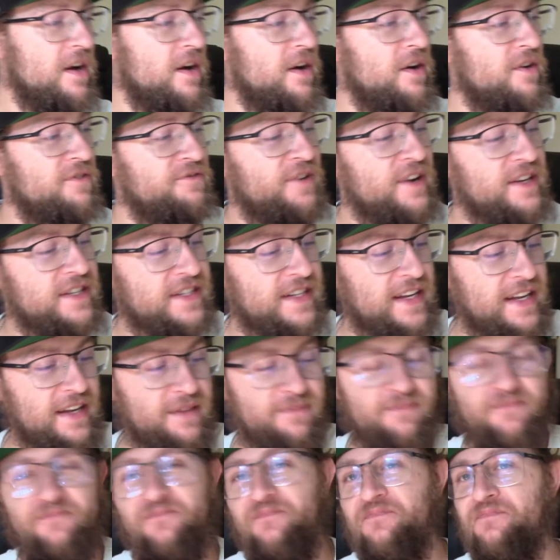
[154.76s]
firstly,
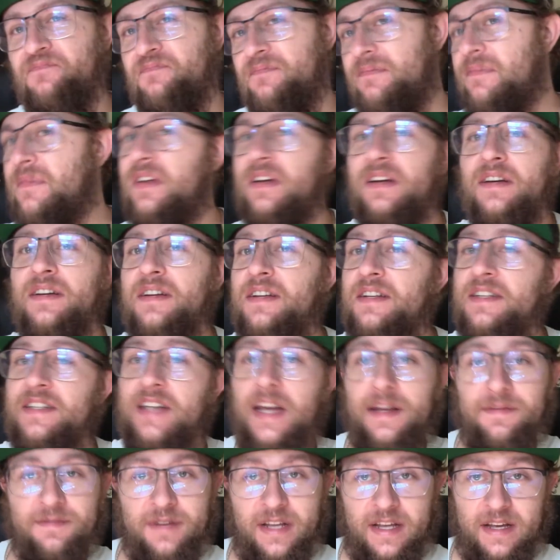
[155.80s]

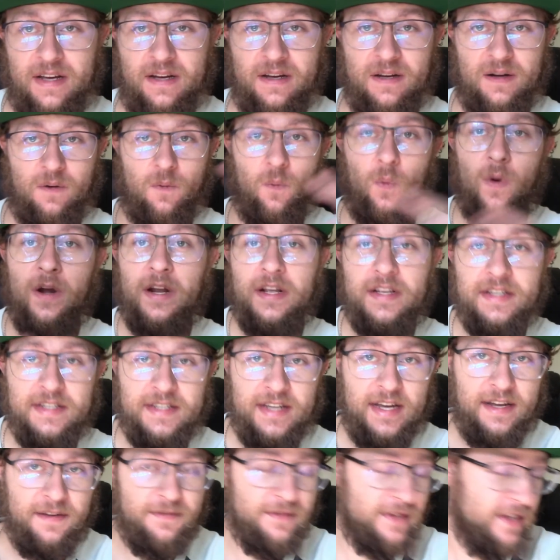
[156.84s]
safety. What is
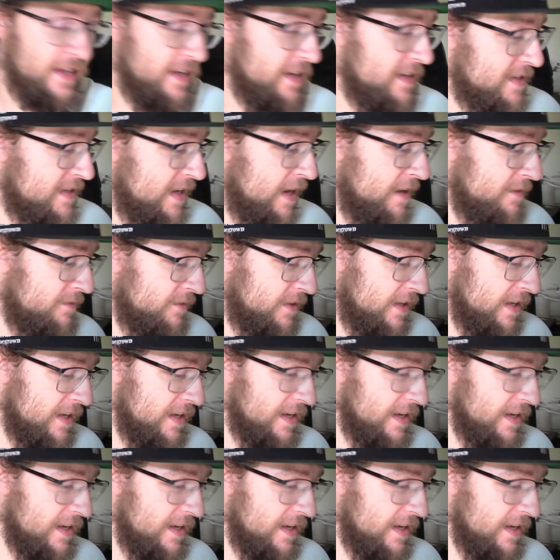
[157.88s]
safety? Safety